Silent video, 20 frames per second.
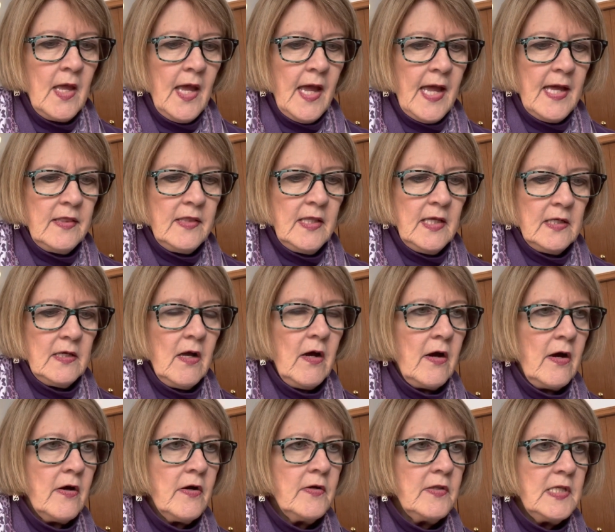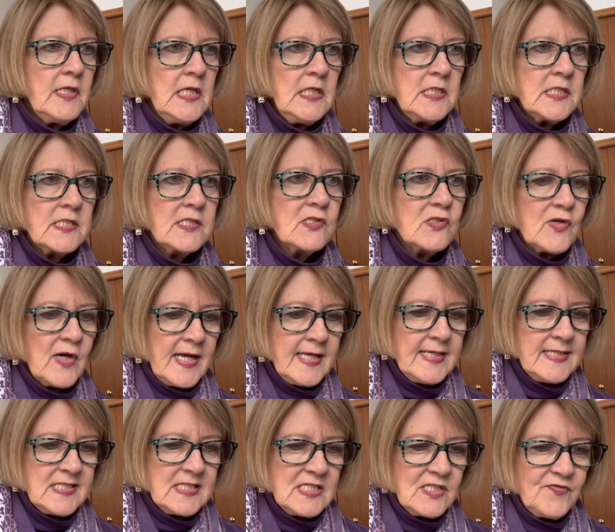And then, are these
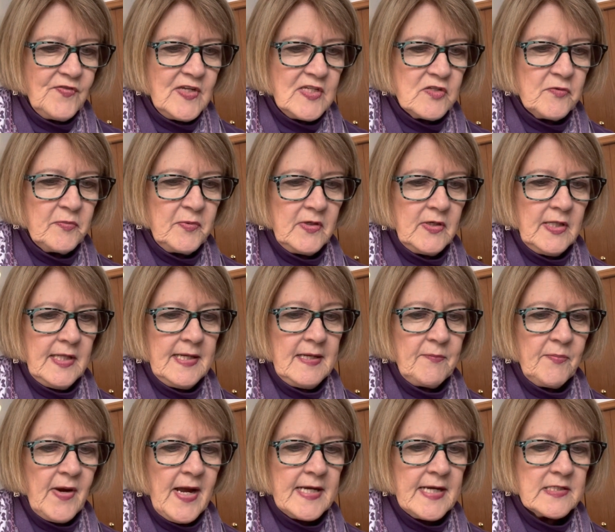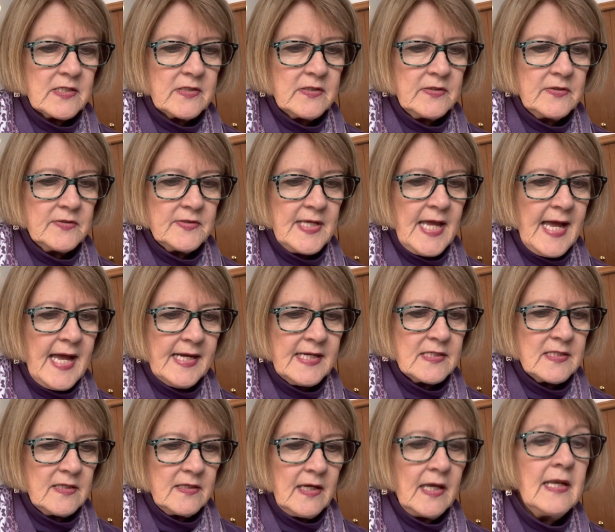strategies feasible and practical
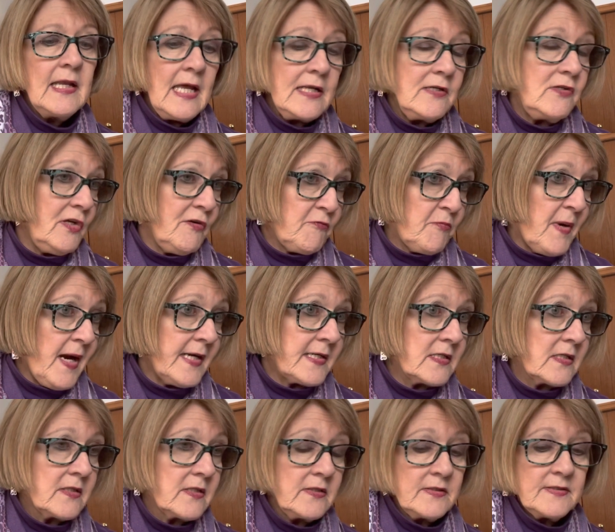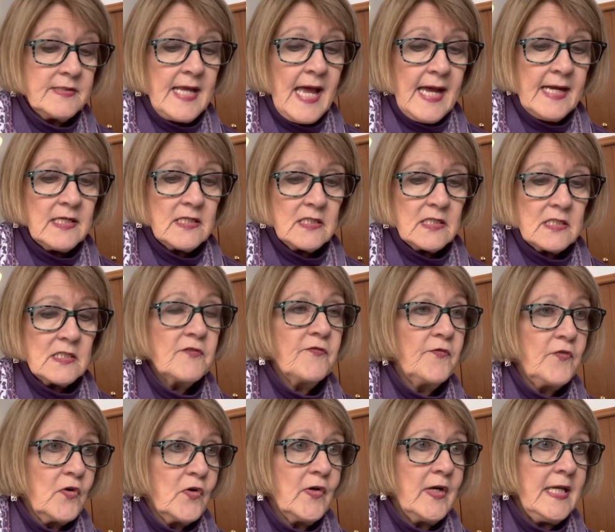and do you have practical tactics
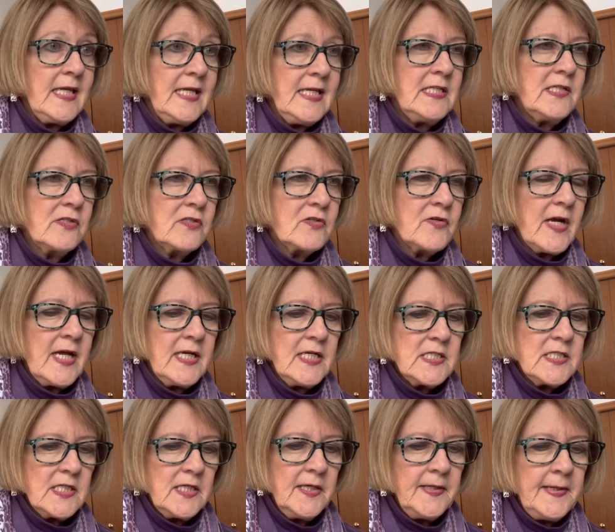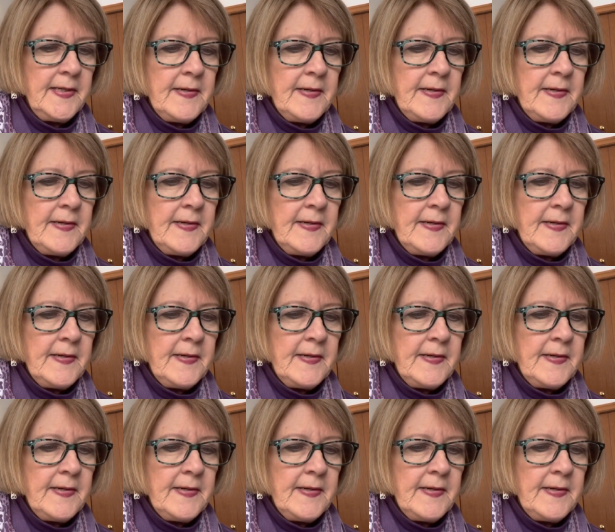for each strategy?